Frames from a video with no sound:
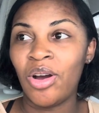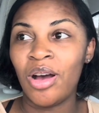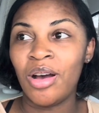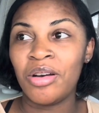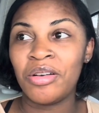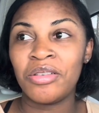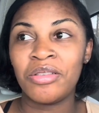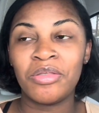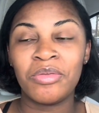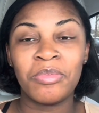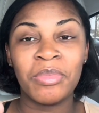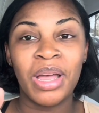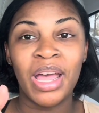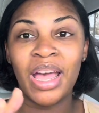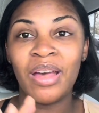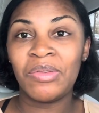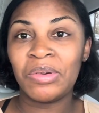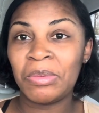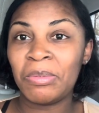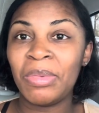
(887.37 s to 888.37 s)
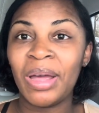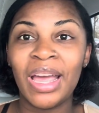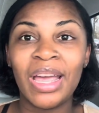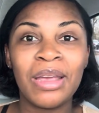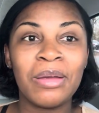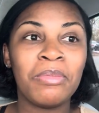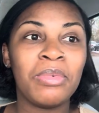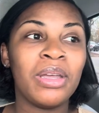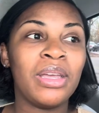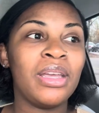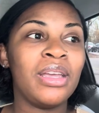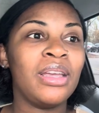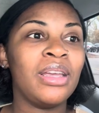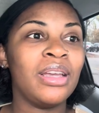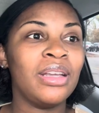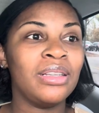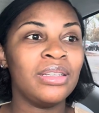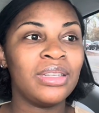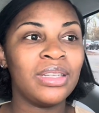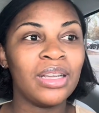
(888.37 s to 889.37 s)
having a baby
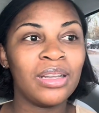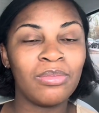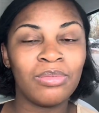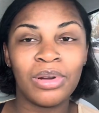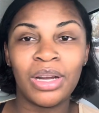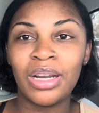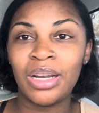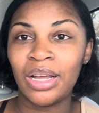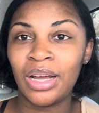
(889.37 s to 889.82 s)
and celebrating